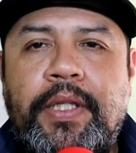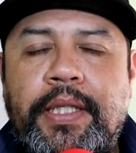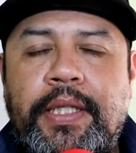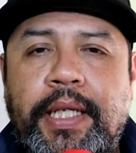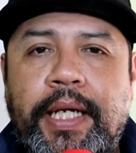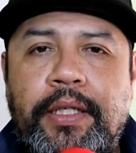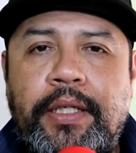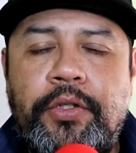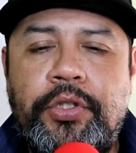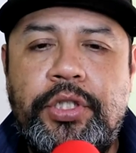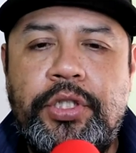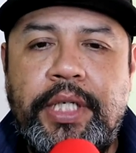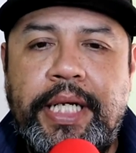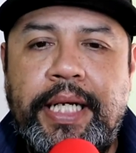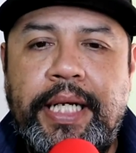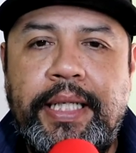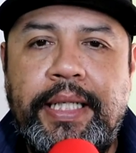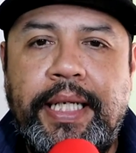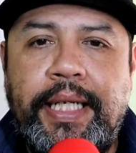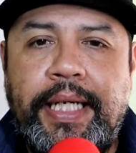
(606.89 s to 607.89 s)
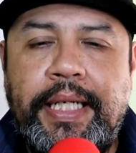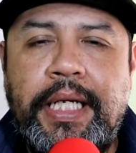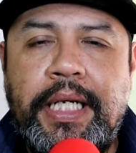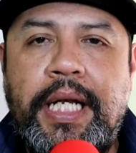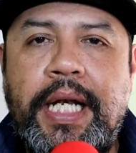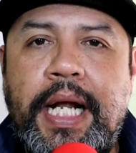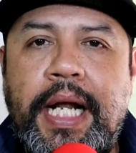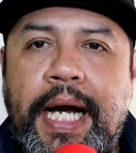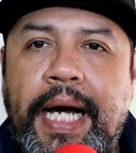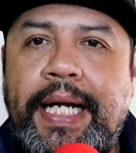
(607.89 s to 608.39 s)
They understand that
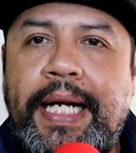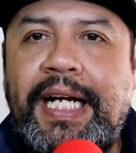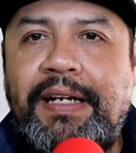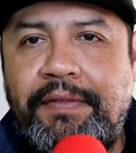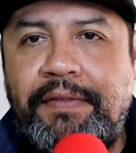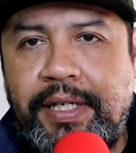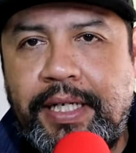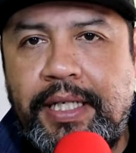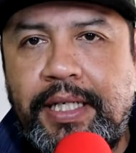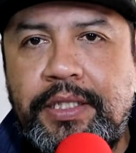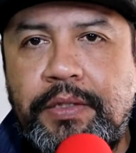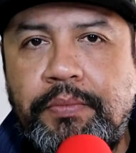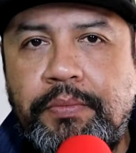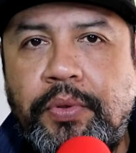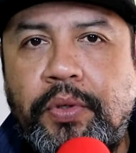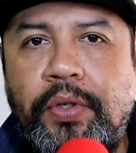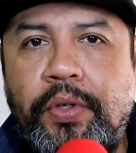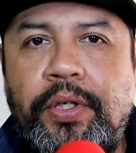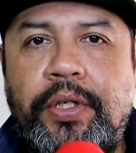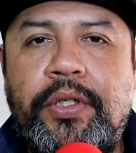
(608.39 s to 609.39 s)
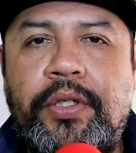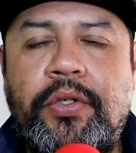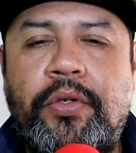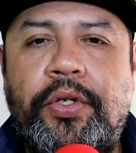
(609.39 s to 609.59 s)
not having debt is important,